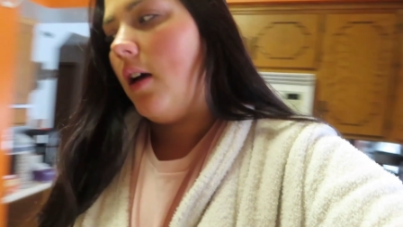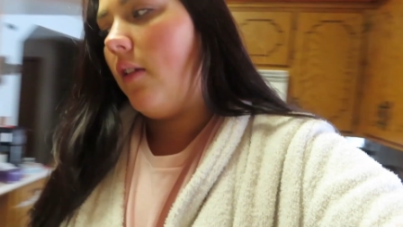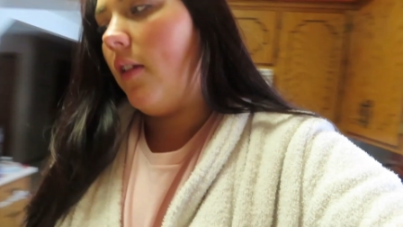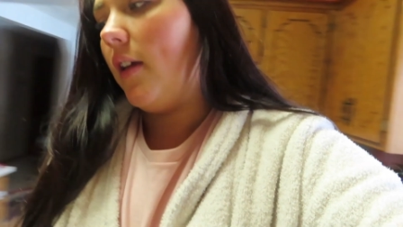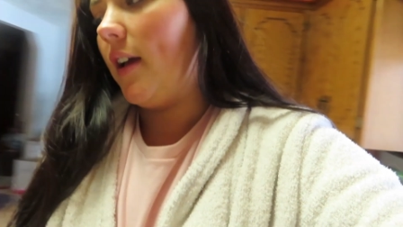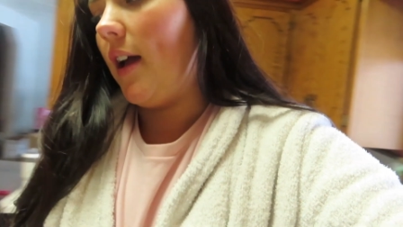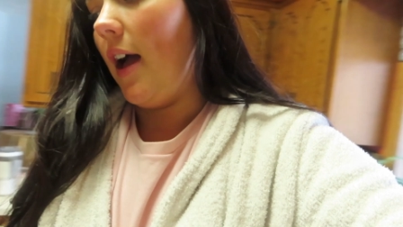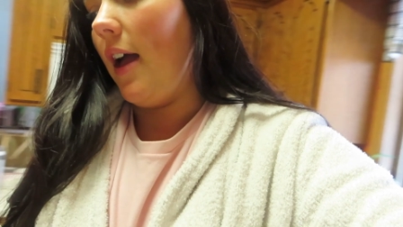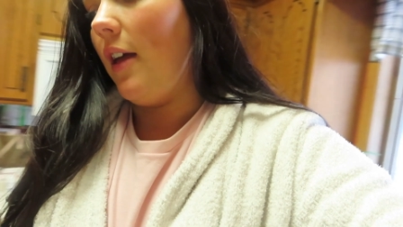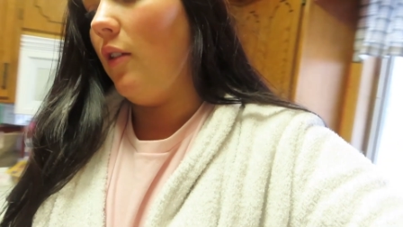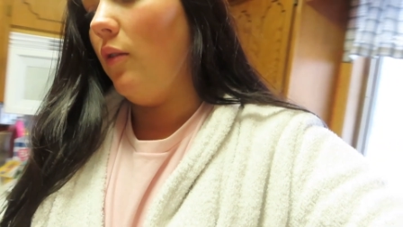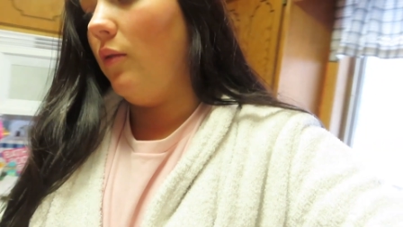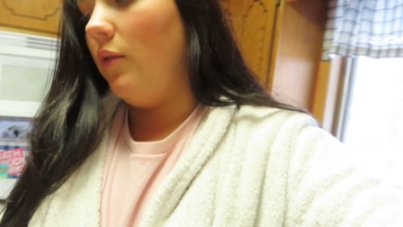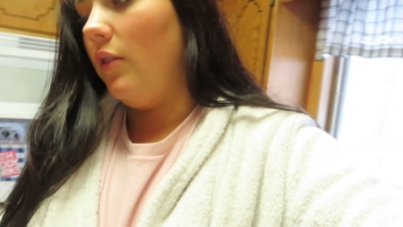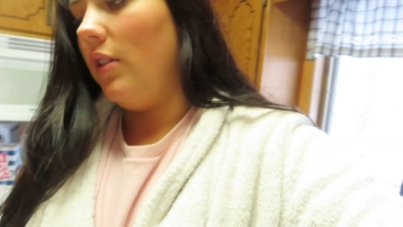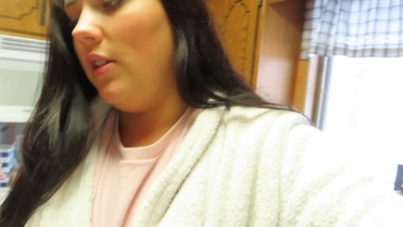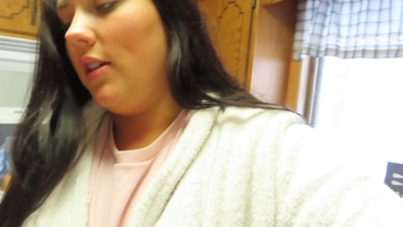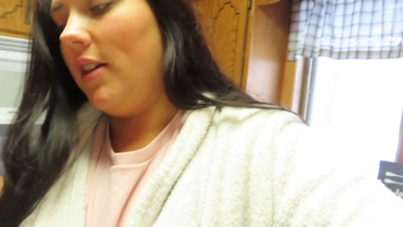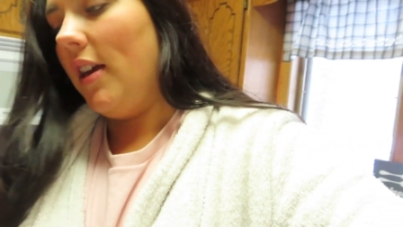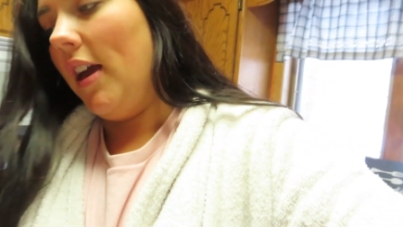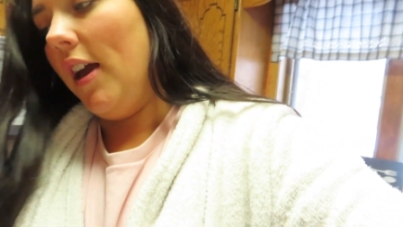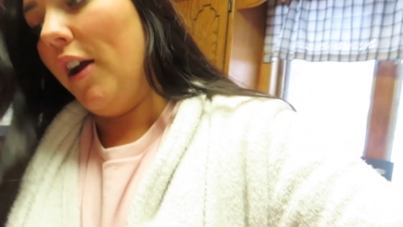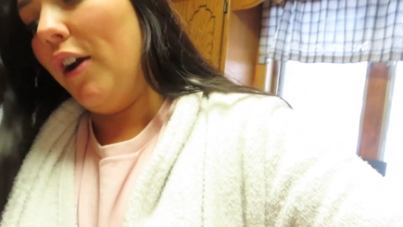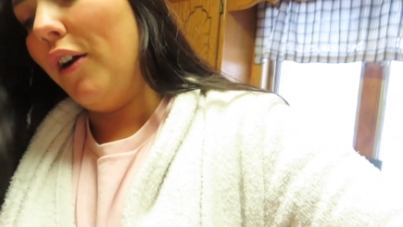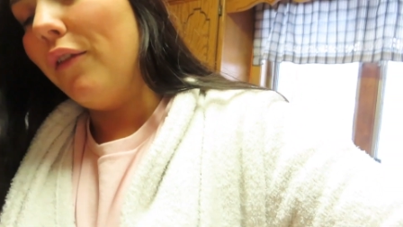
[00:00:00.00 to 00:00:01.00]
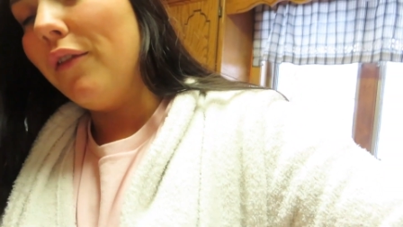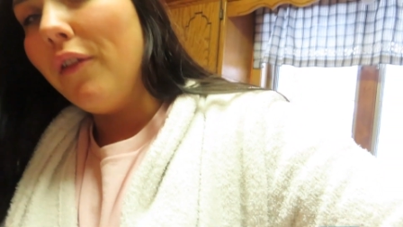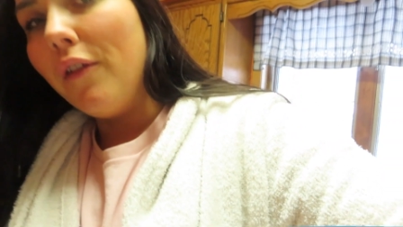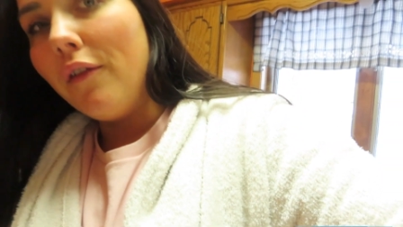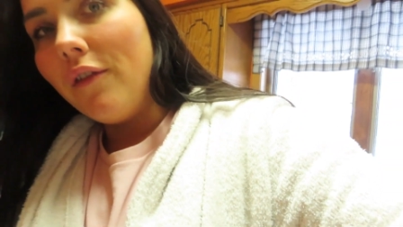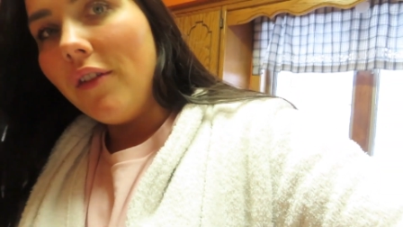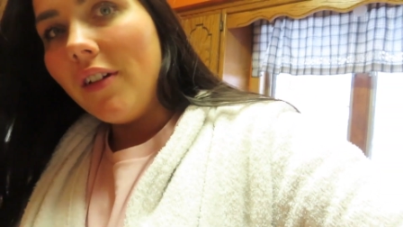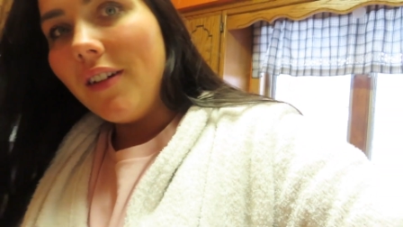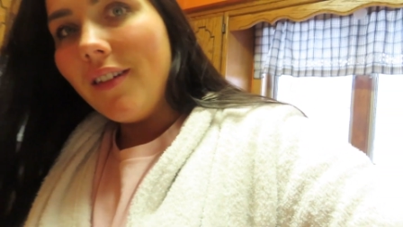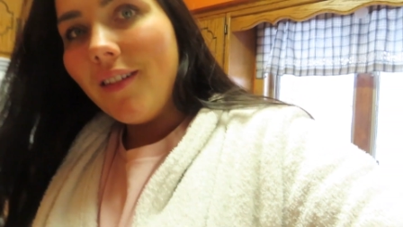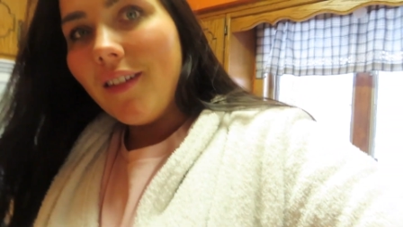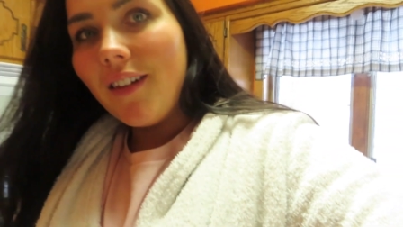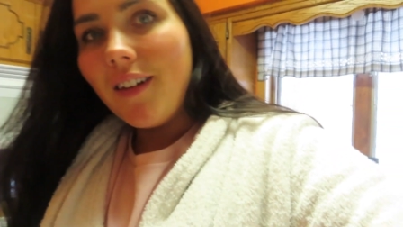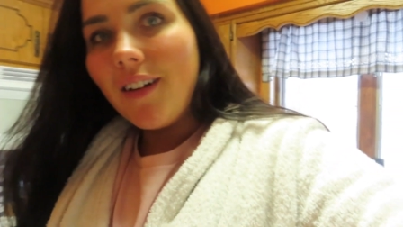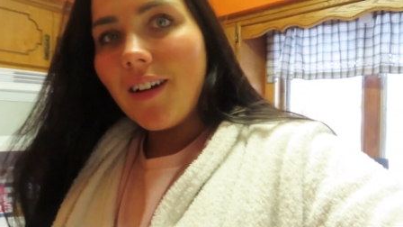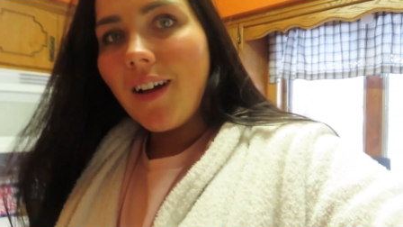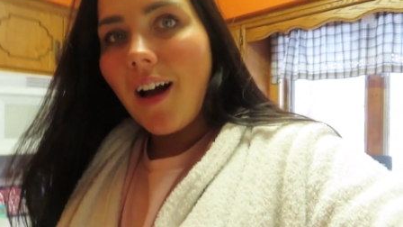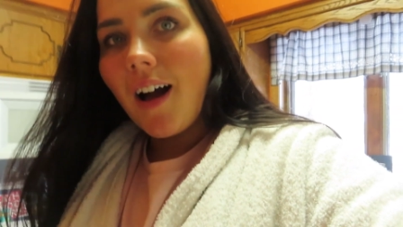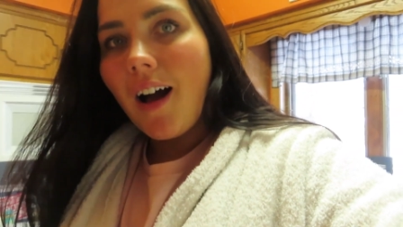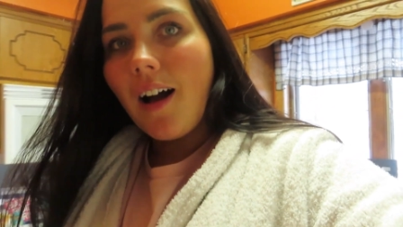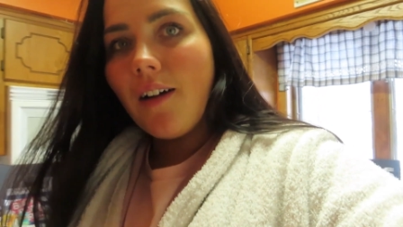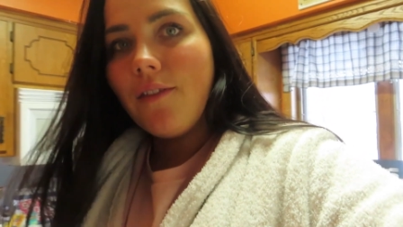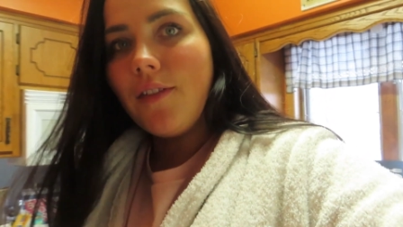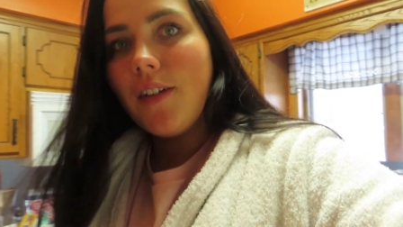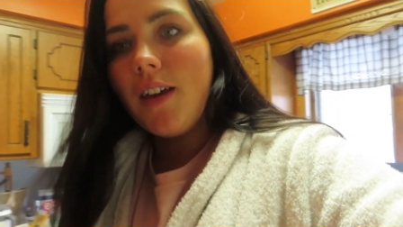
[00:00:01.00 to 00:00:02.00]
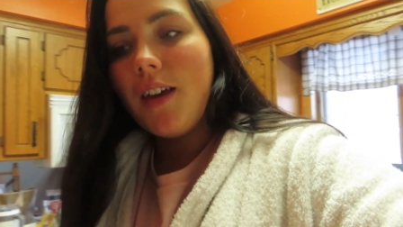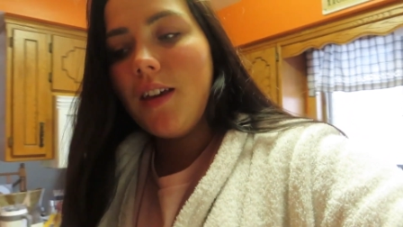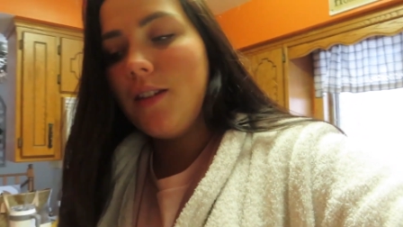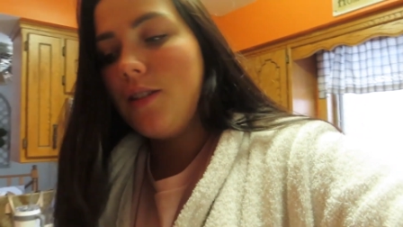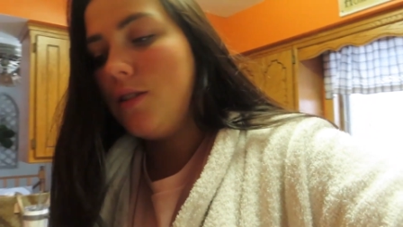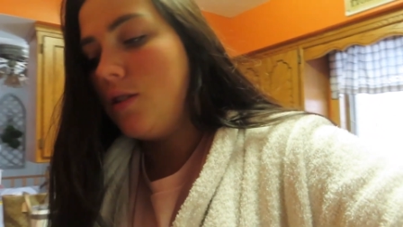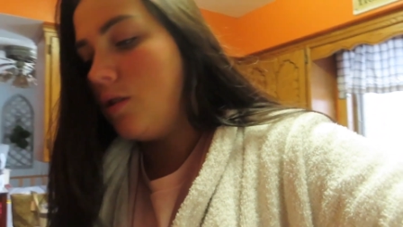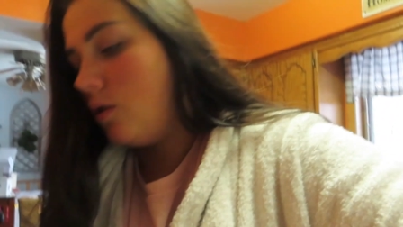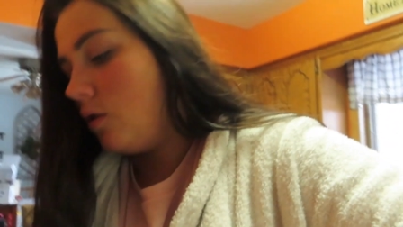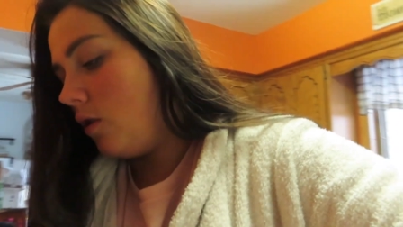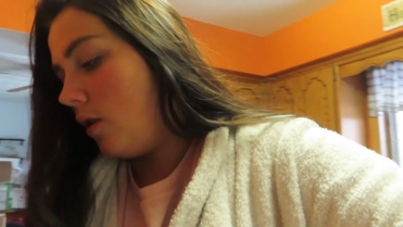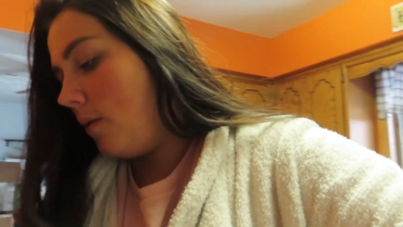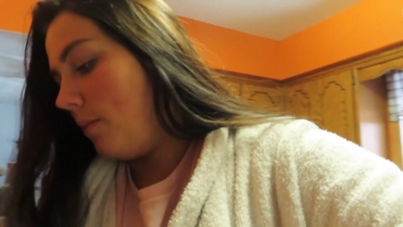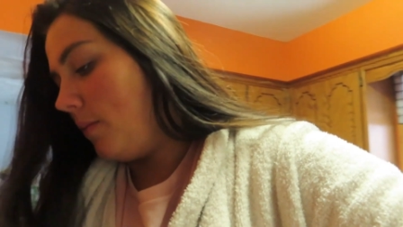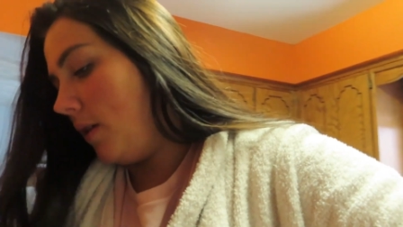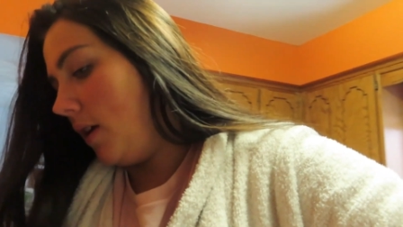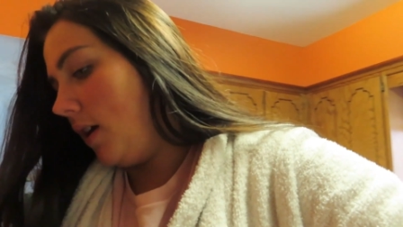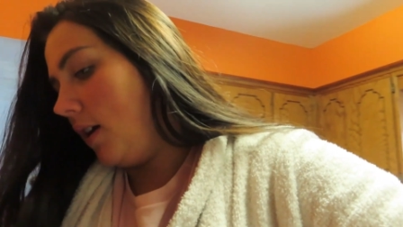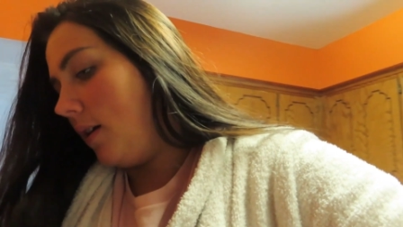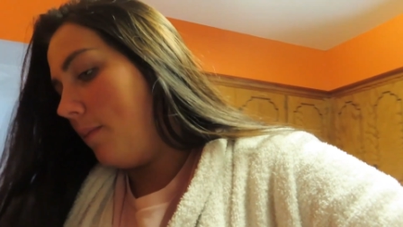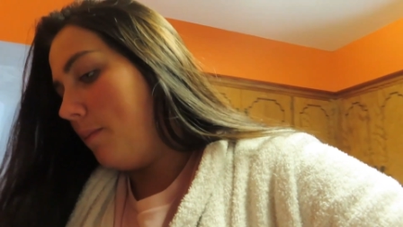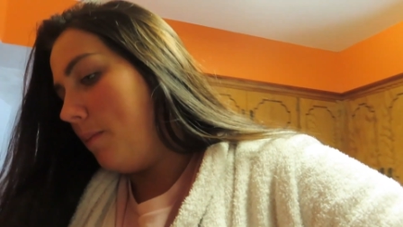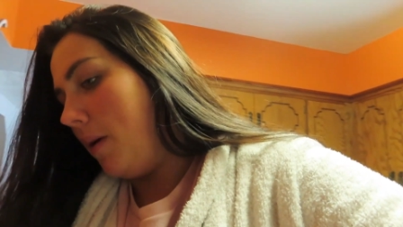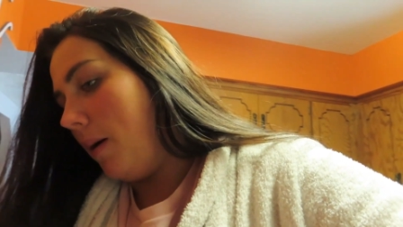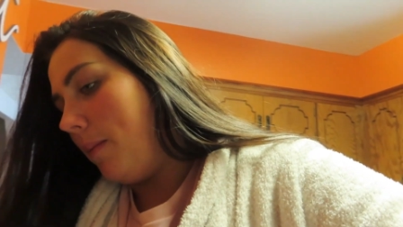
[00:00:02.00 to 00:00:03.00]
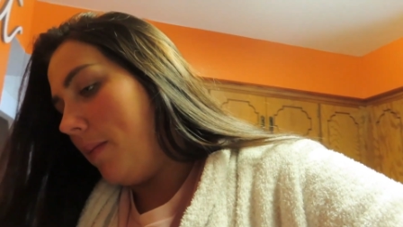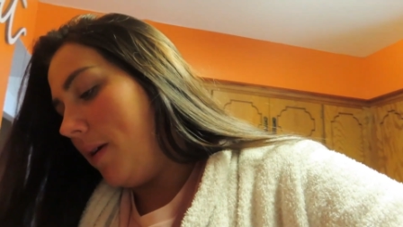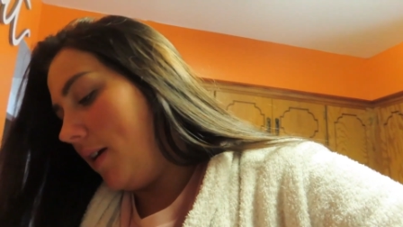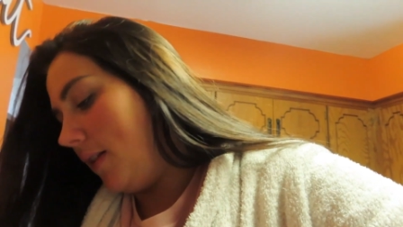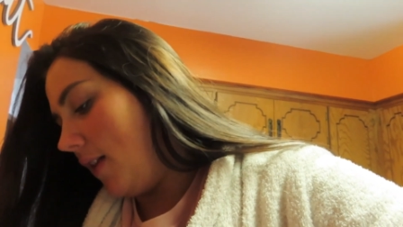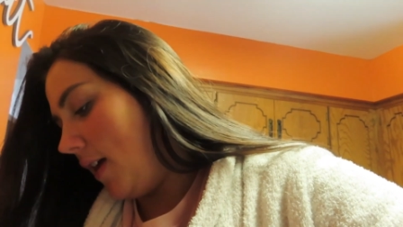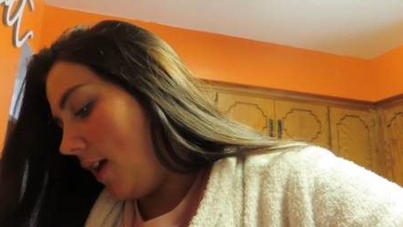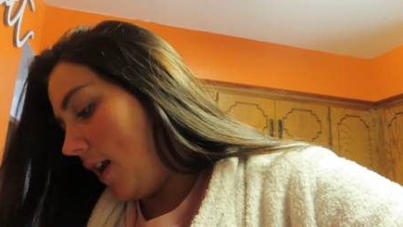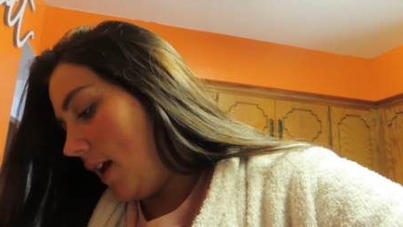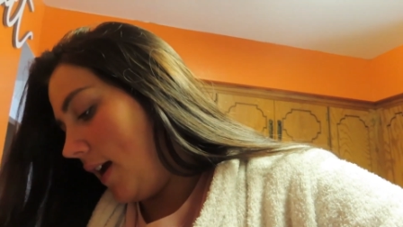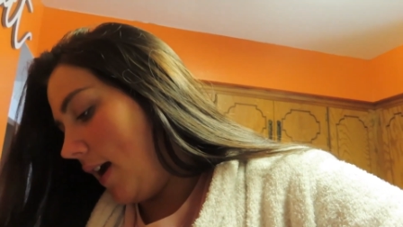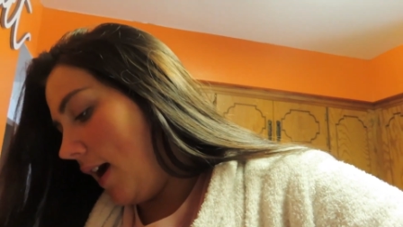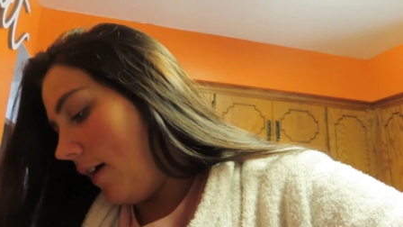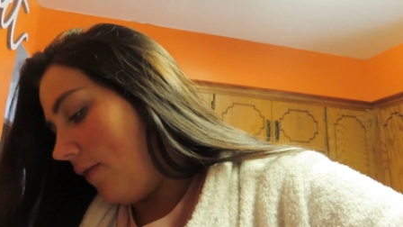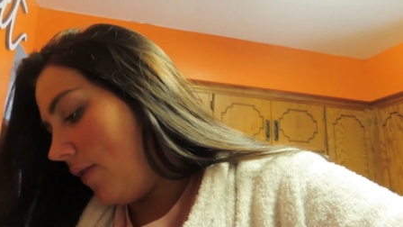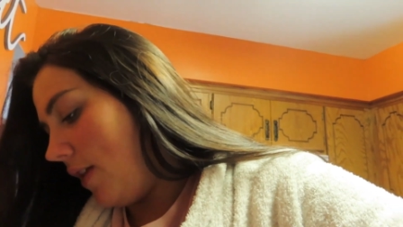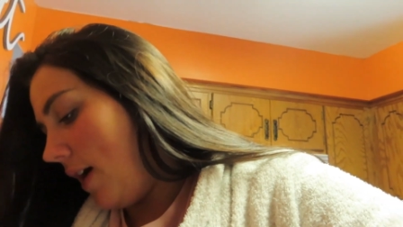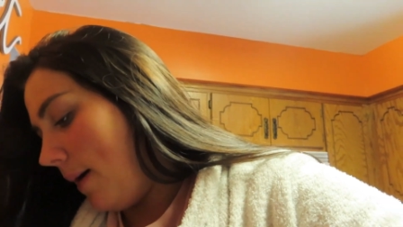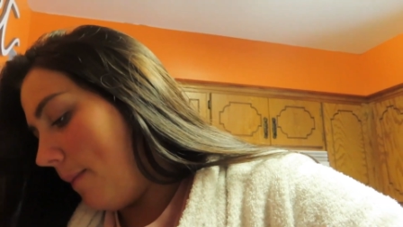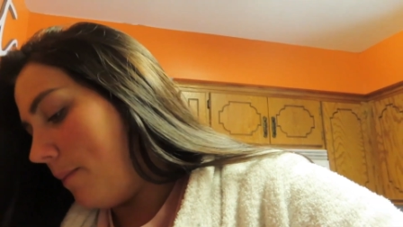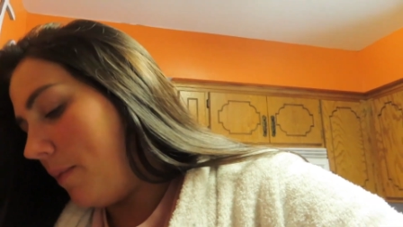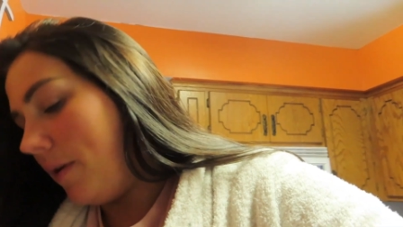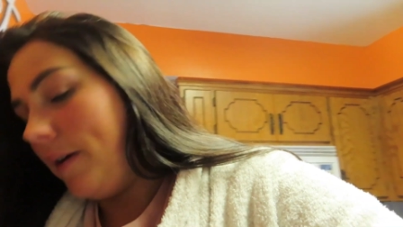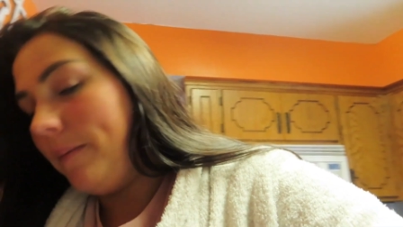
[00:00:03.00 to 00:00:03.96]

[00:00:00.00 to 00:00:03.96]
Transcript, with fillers: like, I don't really care for vanilla coffee, so I'm like bumming that I got that.